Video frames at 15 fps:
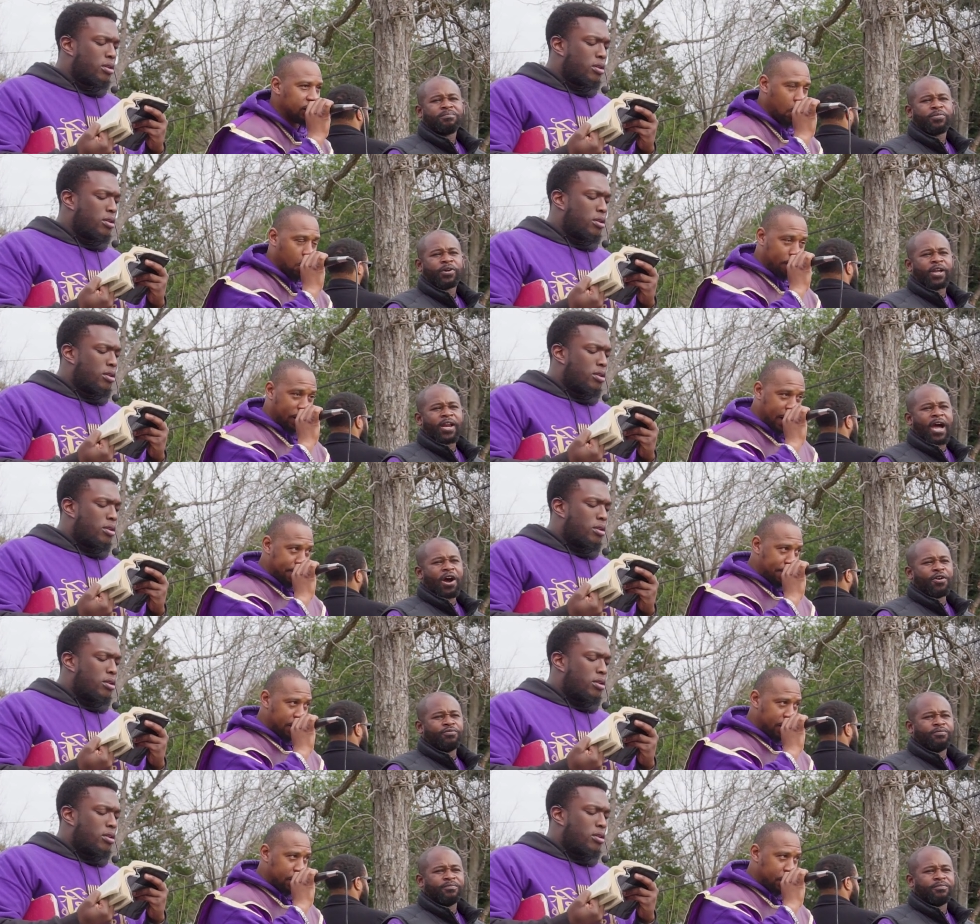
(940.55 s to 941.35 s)
Speaker 1: You don't
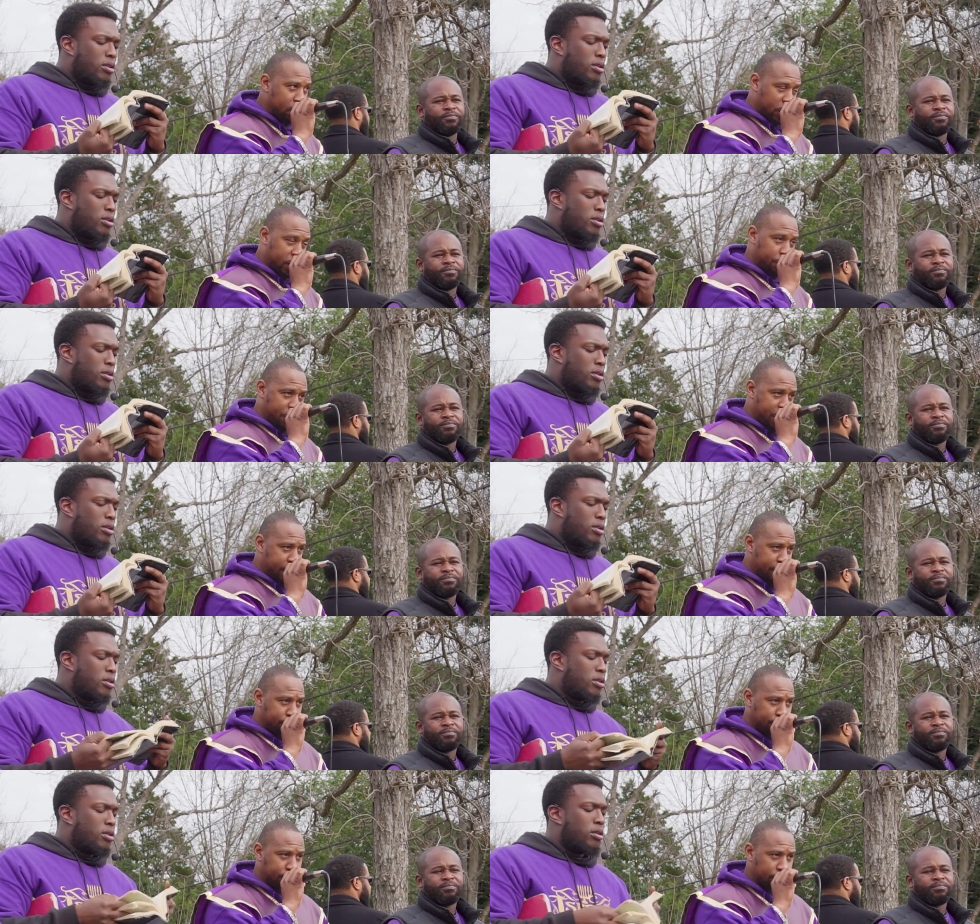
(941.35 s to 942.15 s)
believe it? We can read
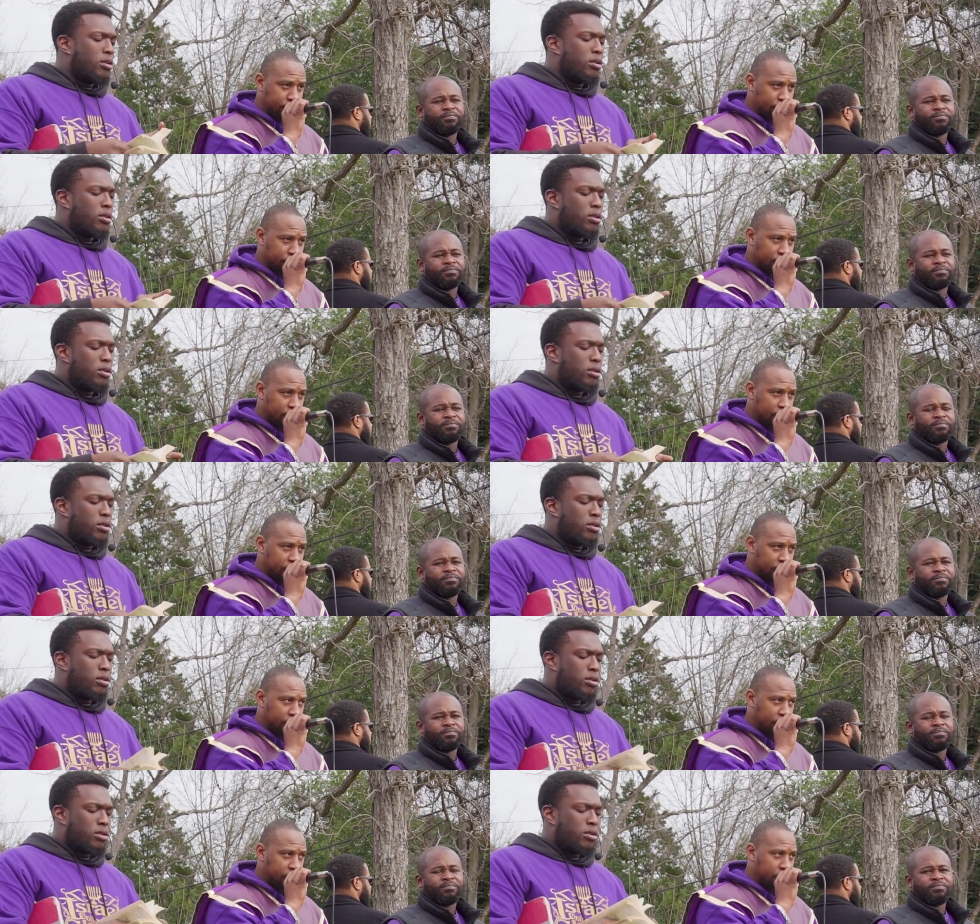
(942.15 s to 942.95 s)
it.
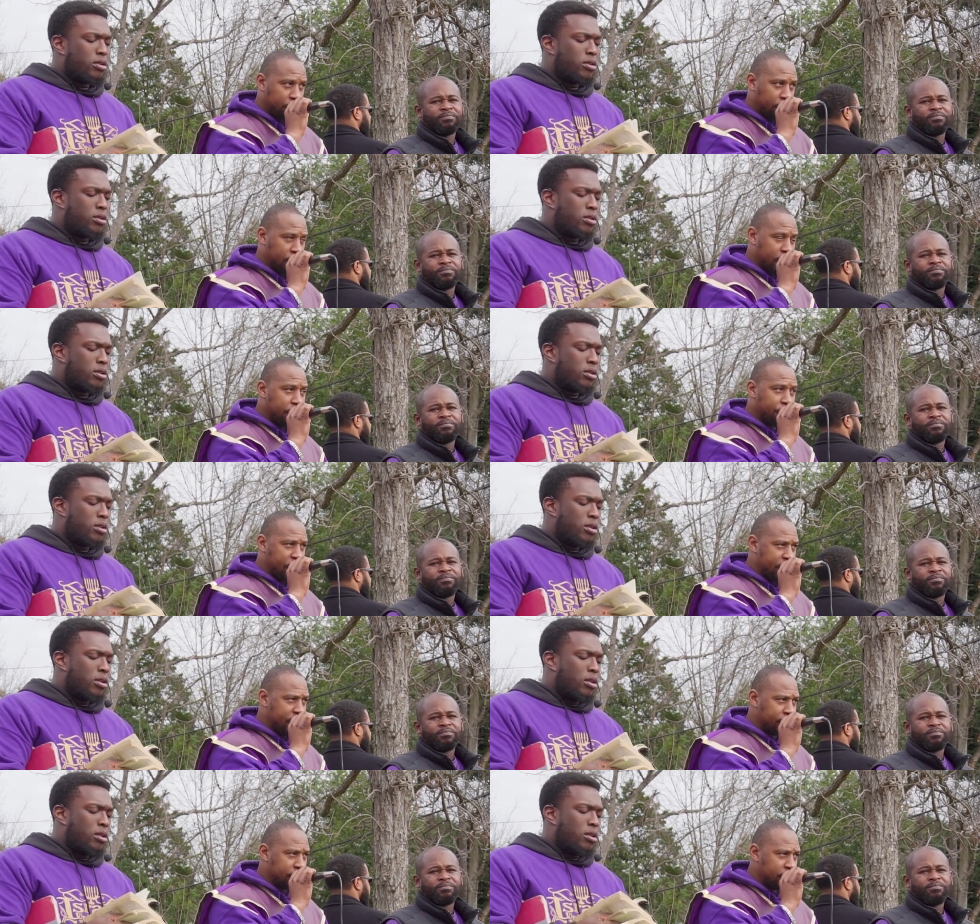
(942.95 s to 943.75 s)
We can
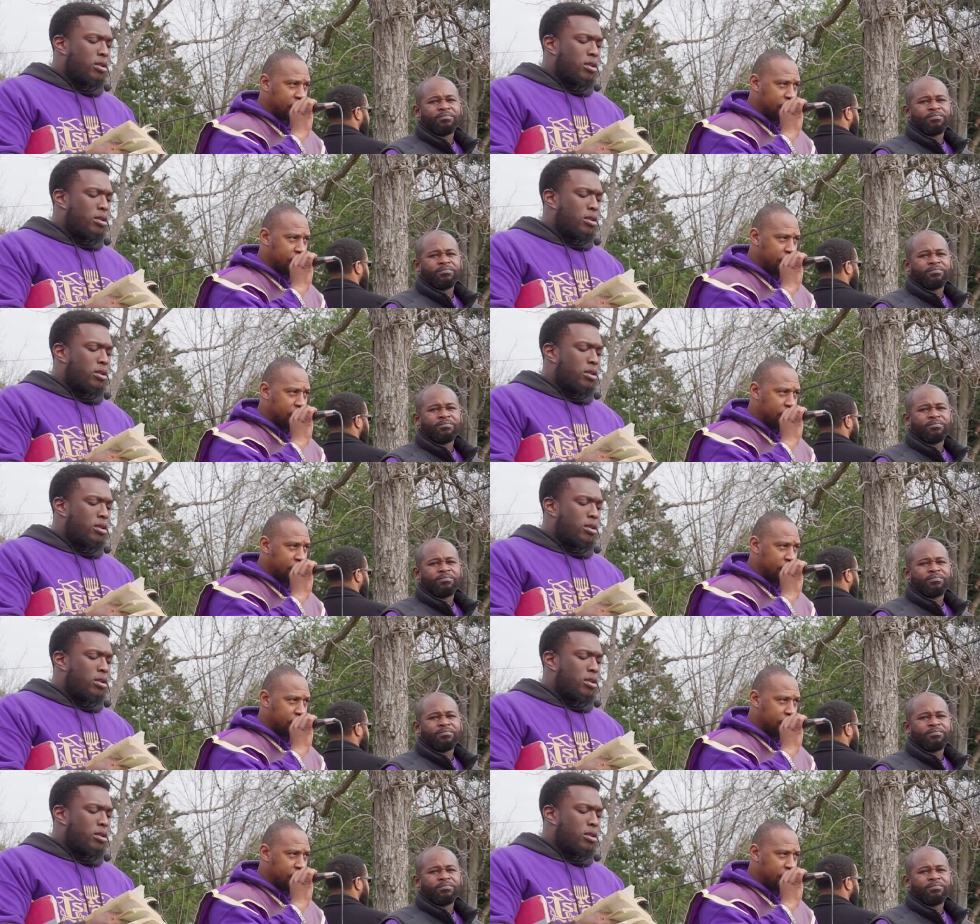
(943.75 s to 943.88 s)
read it.